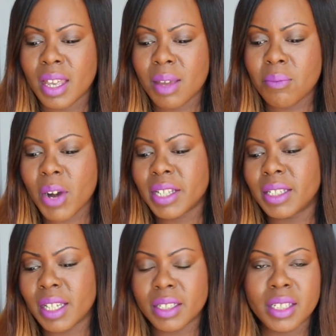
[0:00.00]

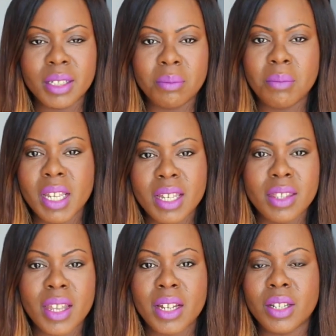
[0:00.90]
Embracing it doesn't
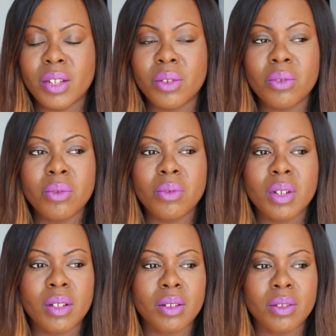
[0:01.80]
mean that you
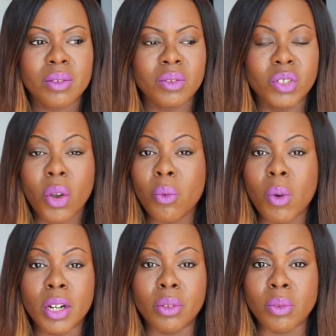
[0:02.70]
don't
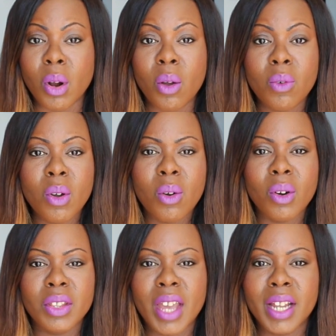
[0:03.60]
want to grow,
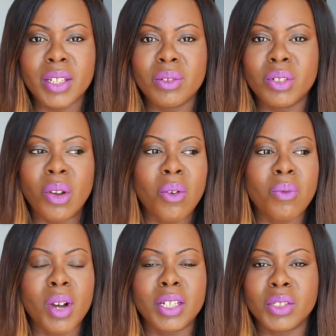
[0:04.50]
or that you
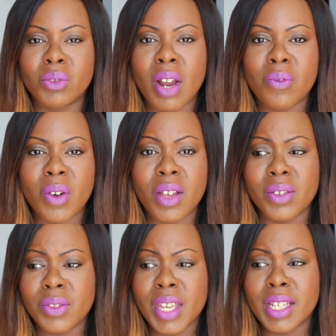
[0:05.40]
don't want to strive for
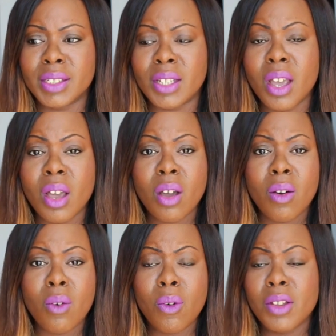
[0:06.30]
other things,
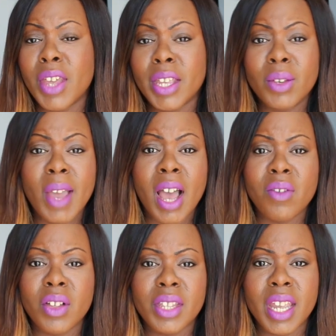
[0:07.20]
or that you
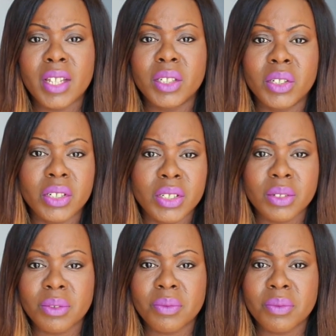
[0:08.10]
have all the answers.